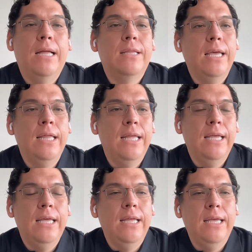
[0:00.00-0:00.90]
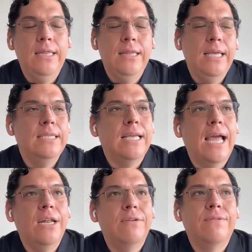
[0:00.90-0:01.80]
But in
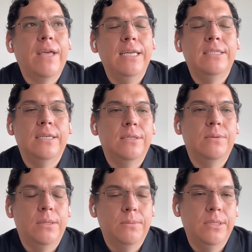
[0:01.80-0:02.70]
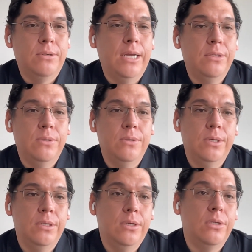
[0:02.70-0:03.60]
these kind of cases, what we try to
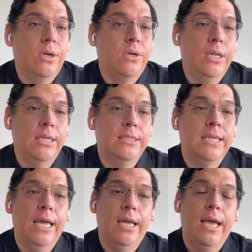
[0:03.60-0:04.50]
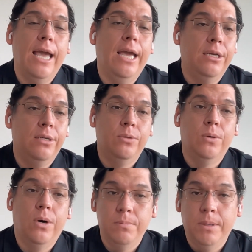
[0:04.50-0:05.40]
do is not only say, hey,
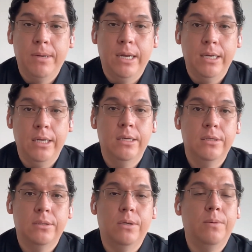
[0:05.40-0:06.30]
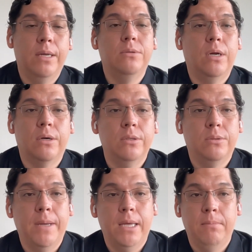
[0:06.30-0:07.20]
you owe me money, so when you are
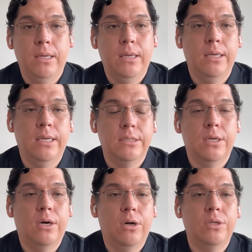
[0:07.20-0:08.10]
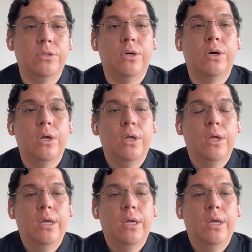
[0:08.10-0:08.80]
going to pay me, is also,